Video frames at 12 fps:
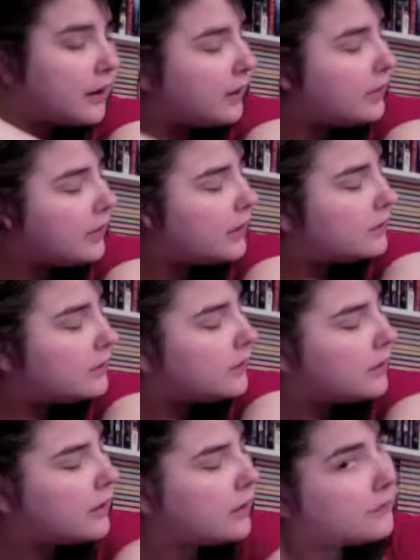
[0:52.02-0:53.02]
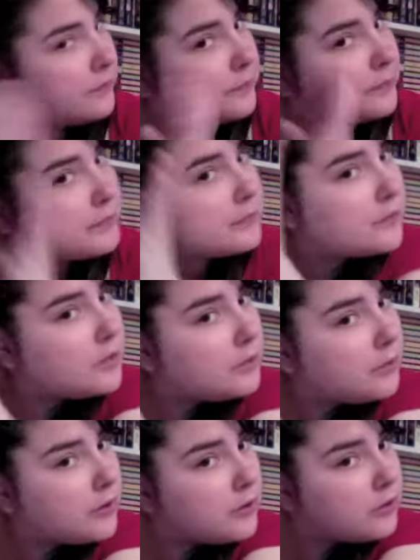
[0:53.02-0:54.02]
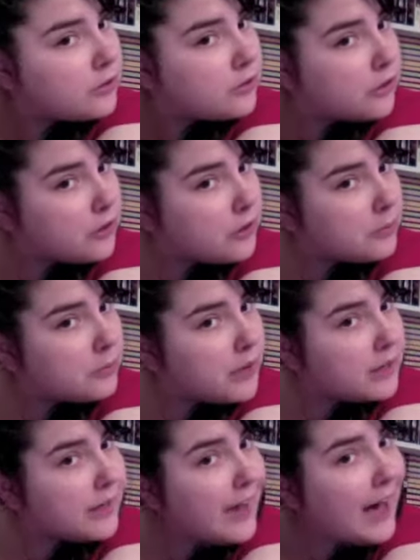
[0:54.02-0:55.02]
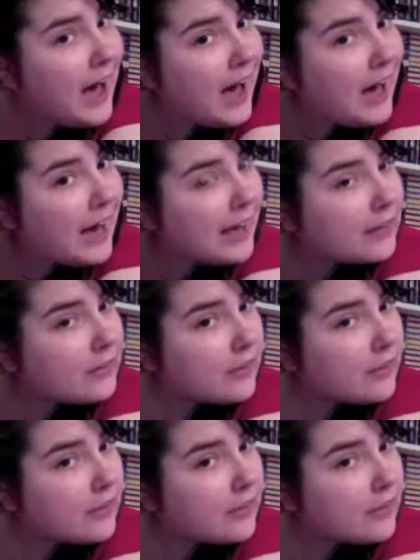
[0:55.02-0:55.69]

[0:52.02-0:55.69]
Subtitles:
And then you want to start your braid high.